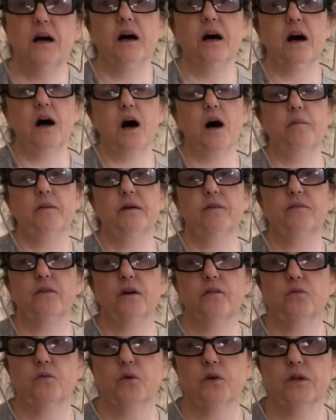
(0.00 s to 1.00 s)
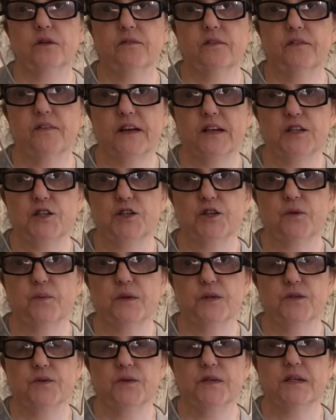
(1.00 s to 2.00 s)
Hobby of Love, A World of Adventure,
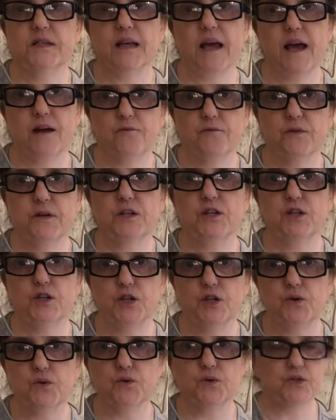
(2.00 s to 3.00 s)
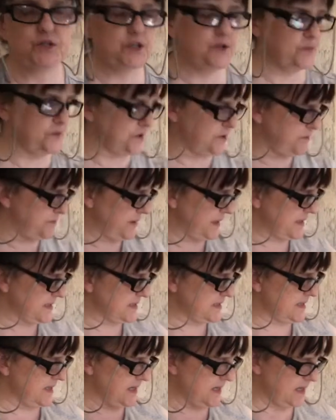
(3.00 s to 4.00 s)
we do this every Tuesday with
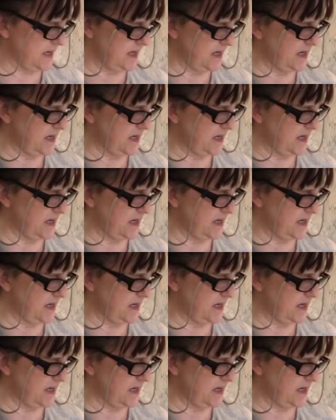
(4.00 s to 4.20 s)
Pixie